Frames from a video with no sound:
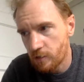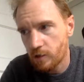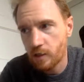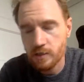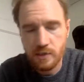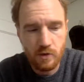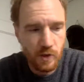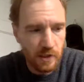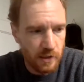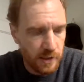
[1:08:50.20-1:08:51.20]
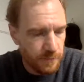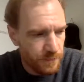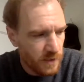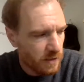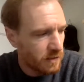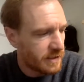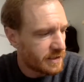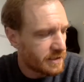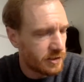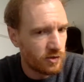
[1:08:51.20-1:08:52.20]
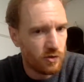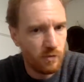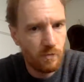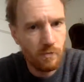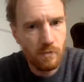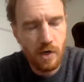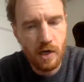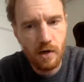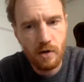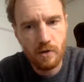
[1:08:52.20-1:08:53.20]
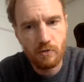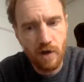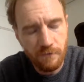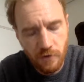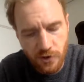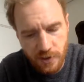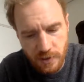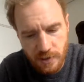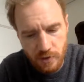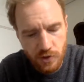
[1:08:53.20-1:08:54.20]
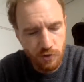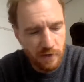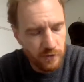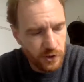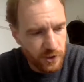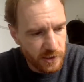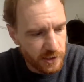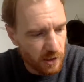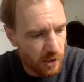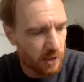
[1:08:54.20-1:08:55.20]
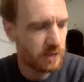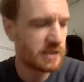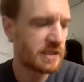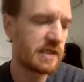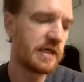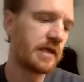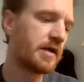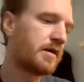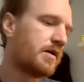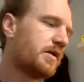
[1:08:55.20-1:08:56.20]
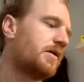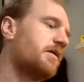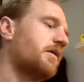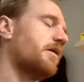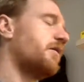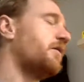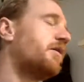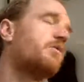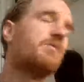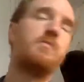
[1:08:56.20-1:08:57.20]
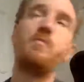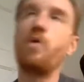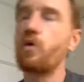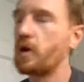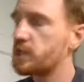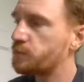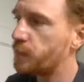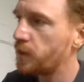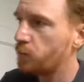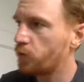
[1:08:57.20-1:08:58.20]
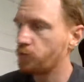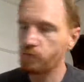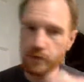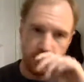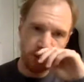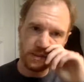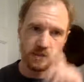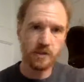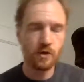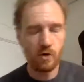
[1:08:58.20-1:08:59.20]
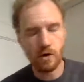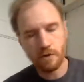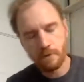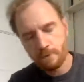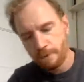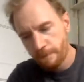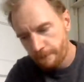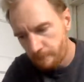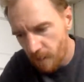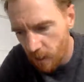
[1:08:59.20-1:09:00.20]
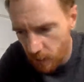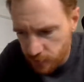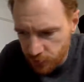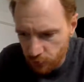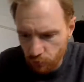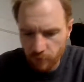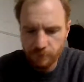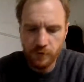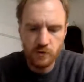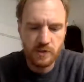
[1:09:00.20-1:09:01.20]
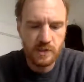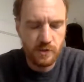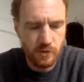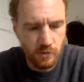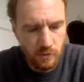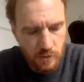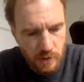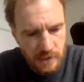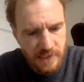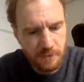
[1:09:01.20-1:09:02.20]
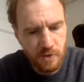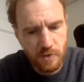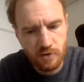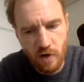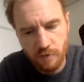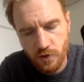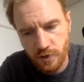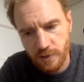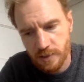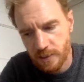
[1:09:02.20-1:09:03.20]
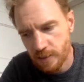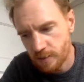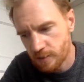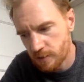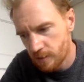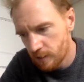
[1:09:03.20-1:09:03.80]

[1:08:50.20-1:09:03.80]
consequently leads to refugees, and those refugees are seeking, more hospitable regions in the north, to refuse to accept them as refugees is,